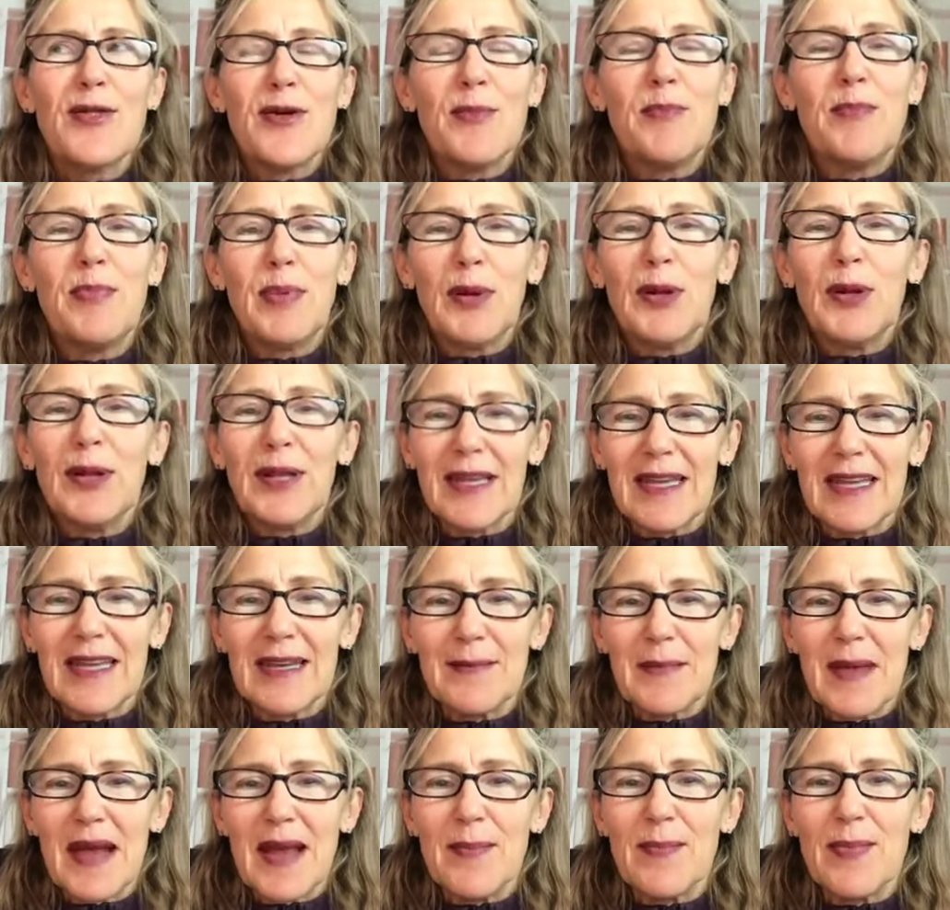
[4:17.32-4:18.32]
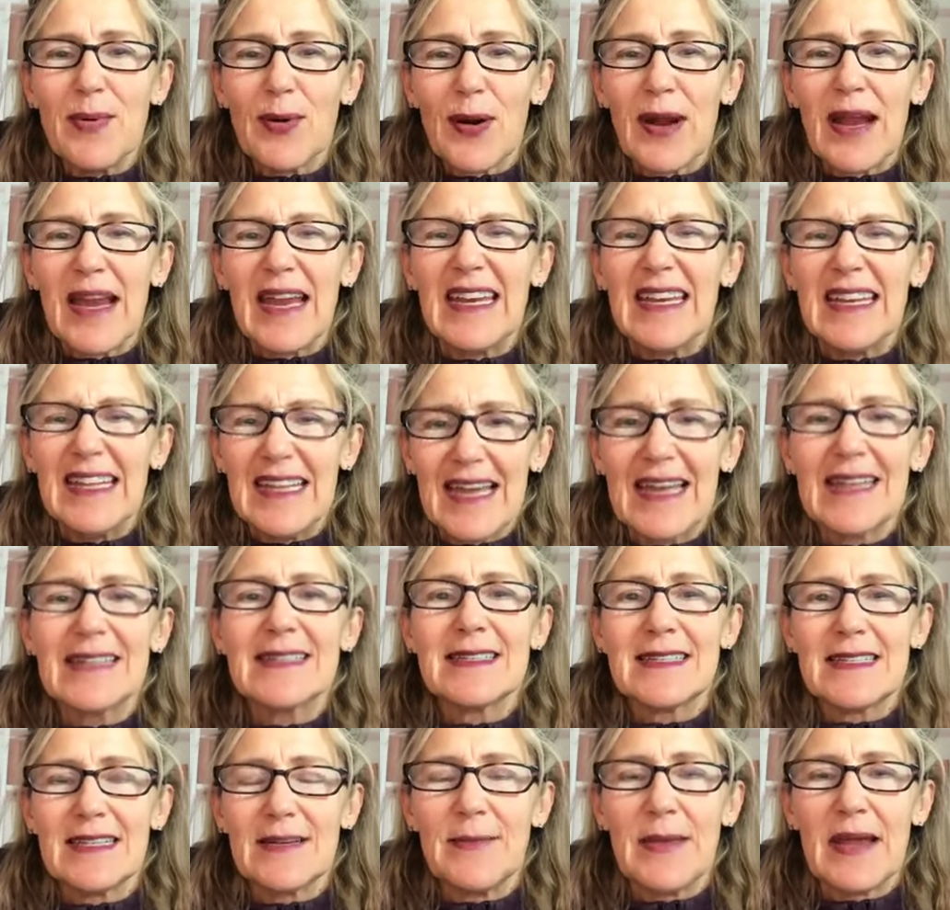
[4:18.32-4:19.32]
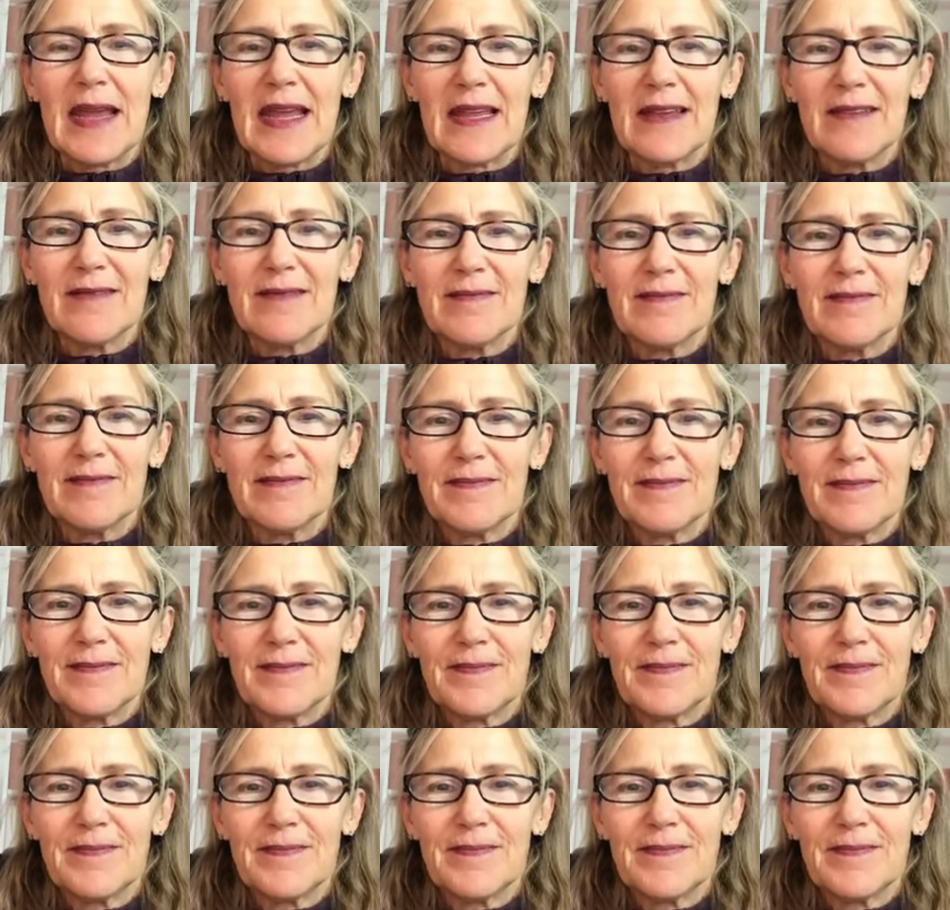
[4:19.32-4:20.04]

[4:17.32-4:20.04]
the bully in my brain gets to me.